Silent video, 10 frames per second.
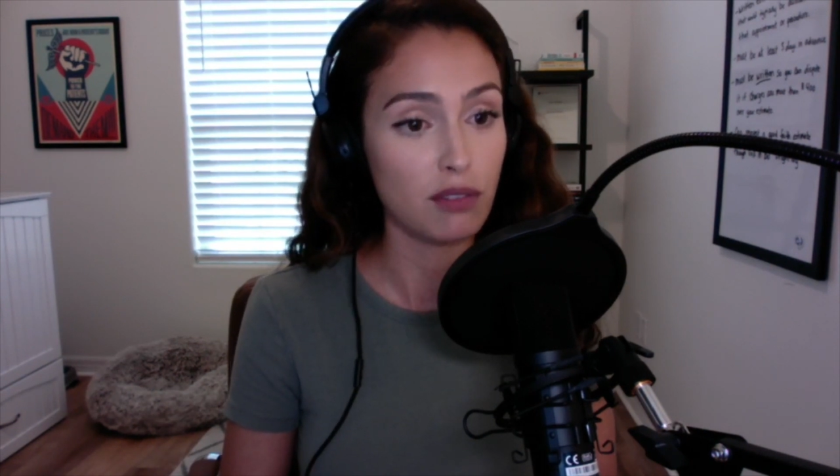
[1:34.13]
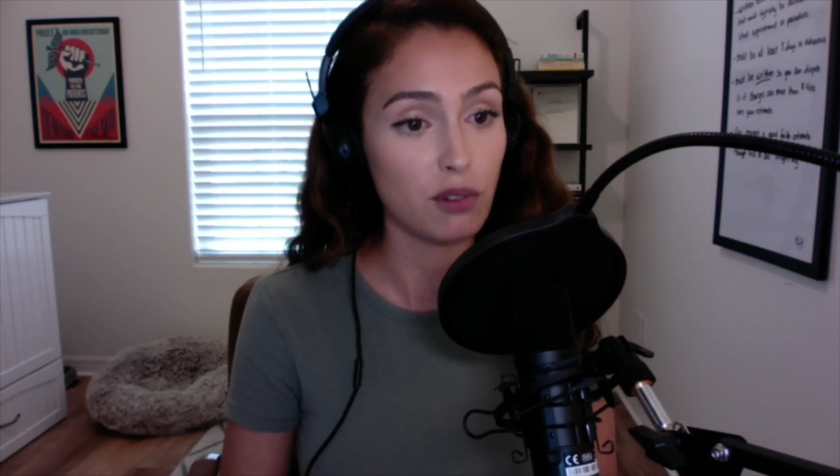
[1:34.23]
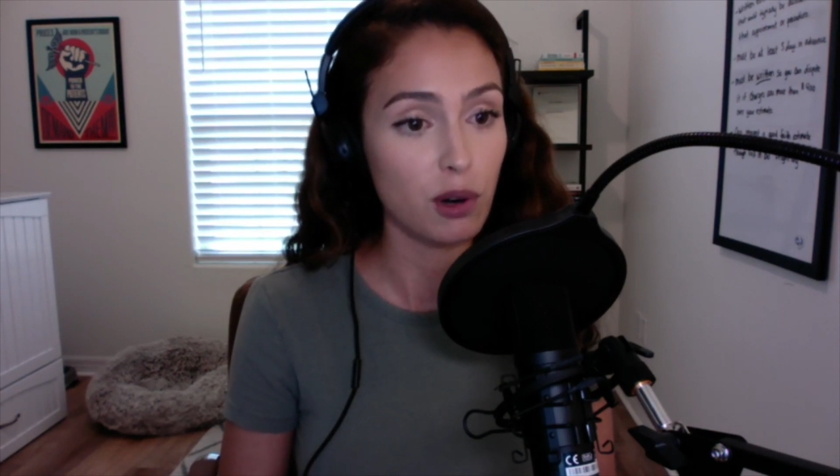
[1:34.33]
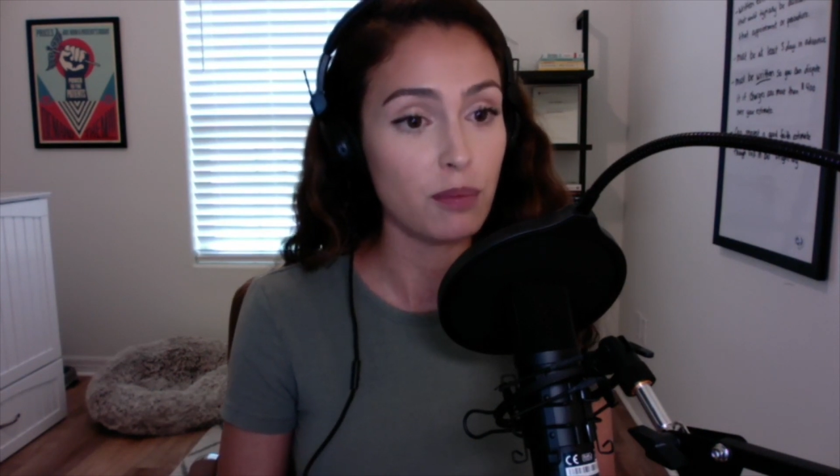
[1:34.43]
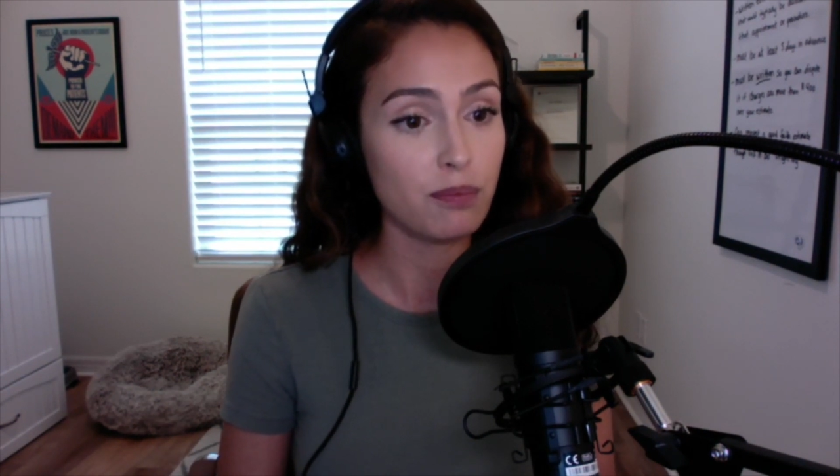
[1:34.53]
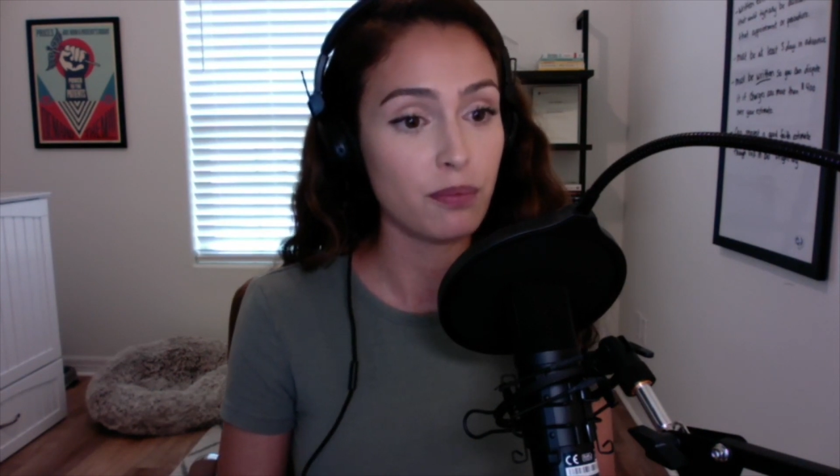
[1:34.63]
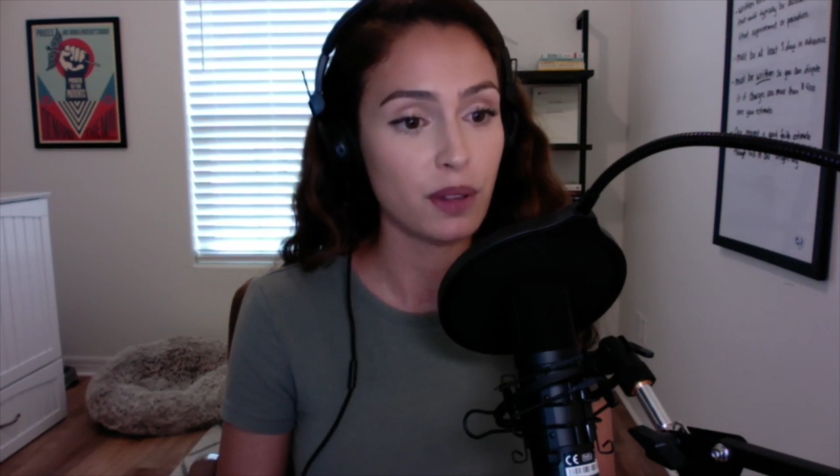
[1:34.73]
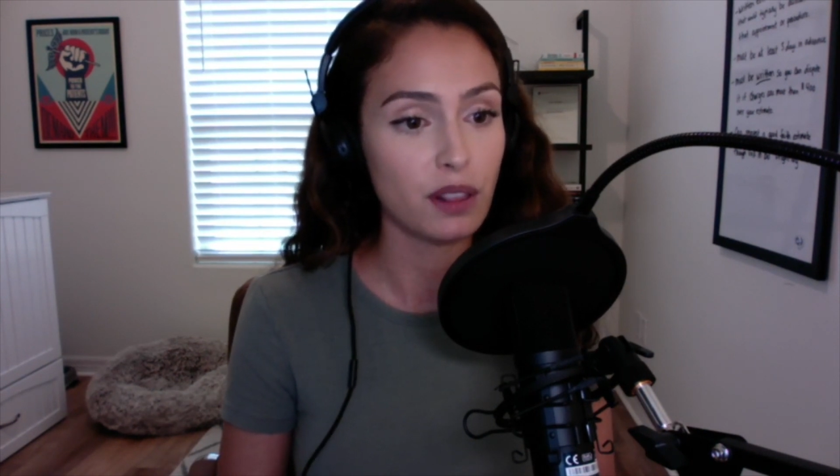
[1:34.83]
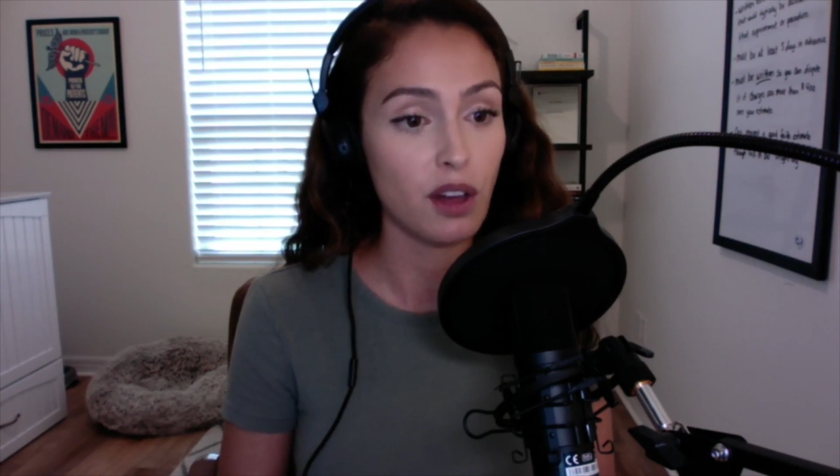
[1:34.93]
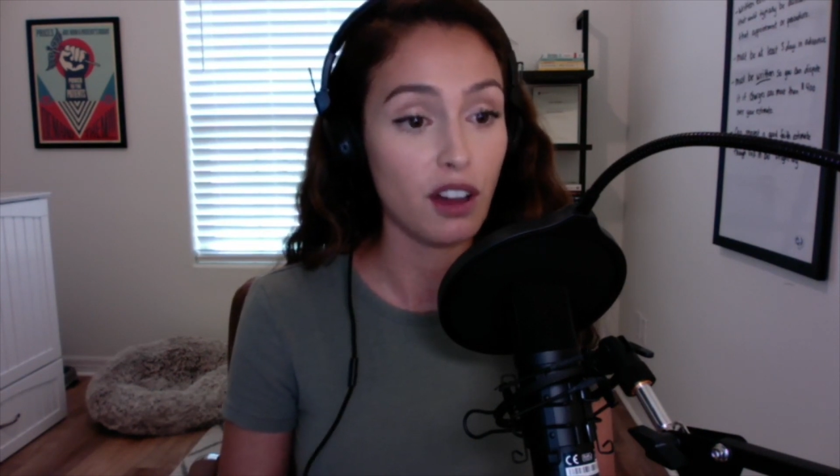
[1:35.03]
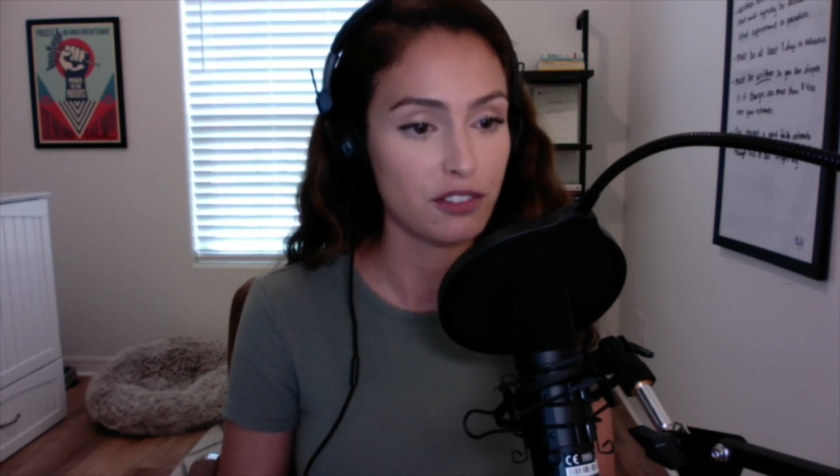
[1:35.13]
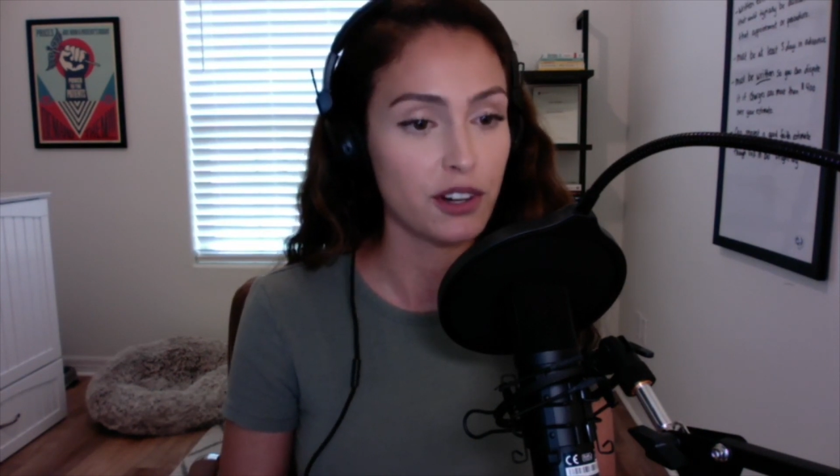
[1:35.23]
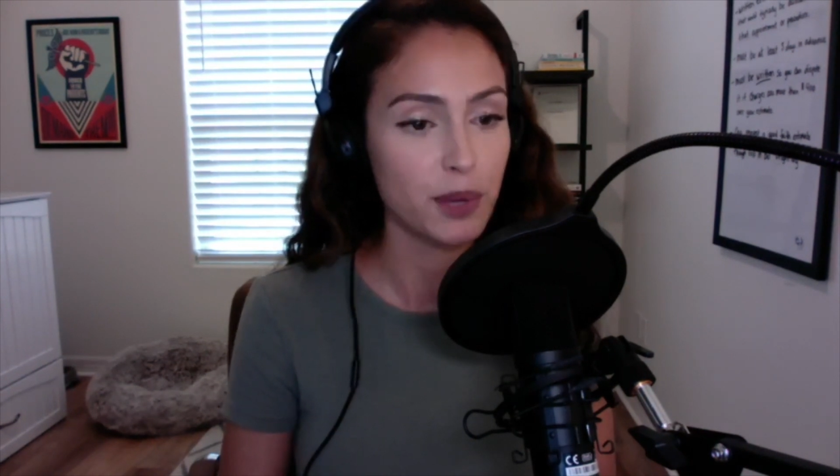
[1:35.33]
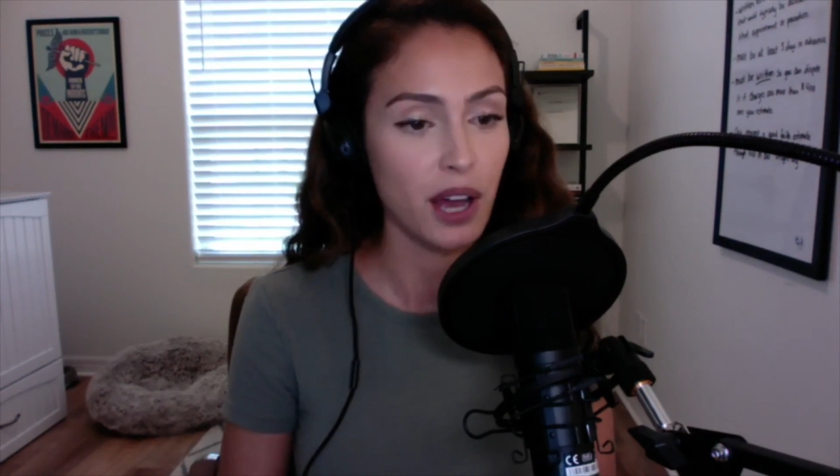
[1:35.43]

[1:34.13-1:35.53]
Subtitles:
firm